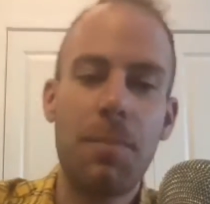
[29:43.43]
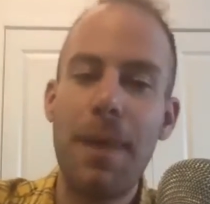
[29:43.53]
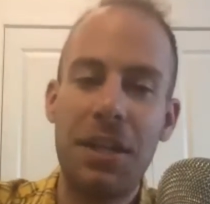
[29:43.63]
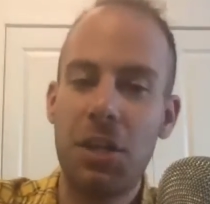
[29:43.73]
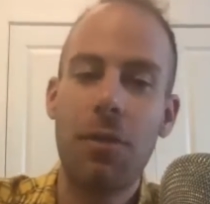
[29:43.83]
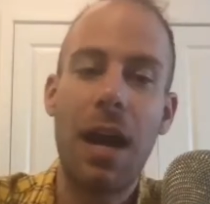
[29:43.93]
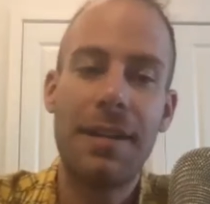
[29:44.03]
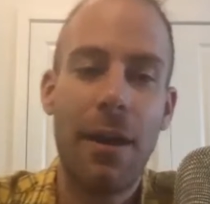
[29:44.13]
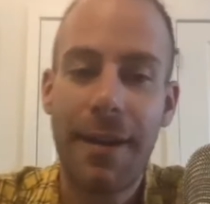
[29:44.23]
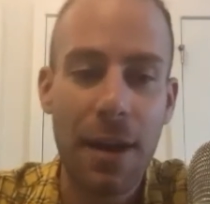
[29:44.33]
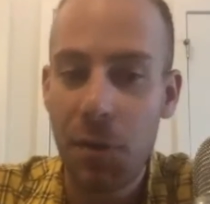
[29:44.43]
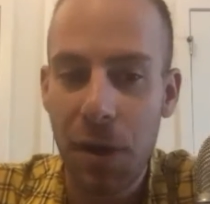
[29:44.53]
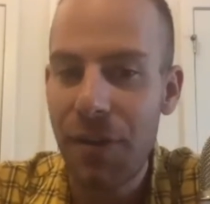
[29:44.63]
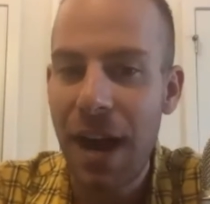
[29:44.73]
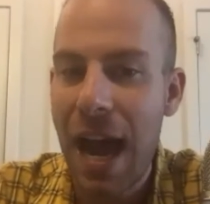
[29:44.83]
the best year Derrick Henry will
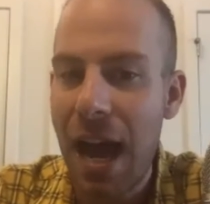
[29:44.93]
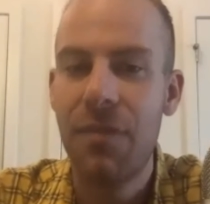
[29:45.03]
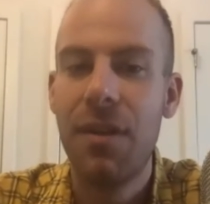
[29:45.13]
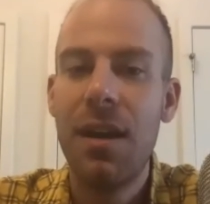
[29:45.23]
ever have.